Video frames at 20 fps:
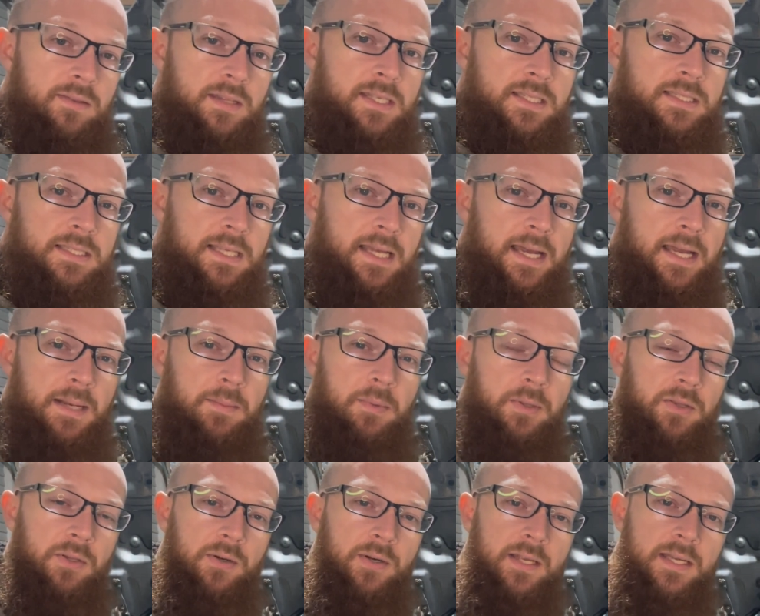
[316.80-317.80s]
this side,
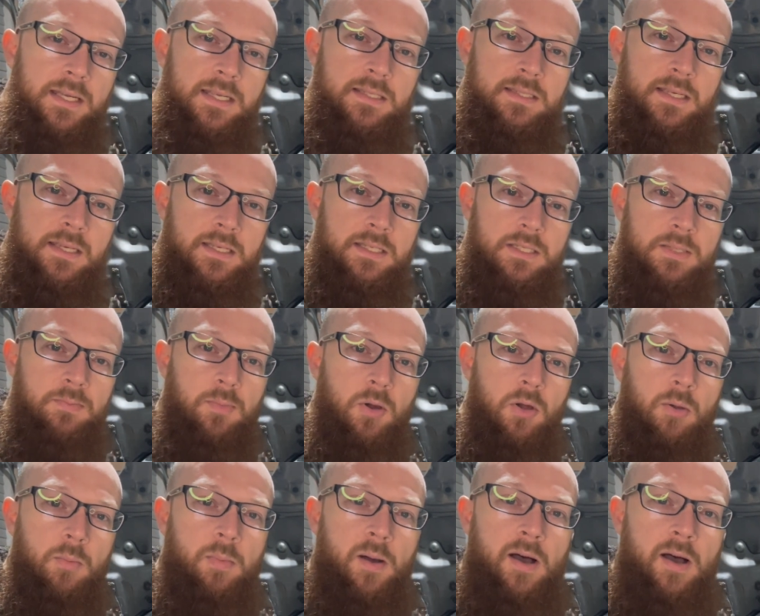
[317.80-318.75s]
but there is a small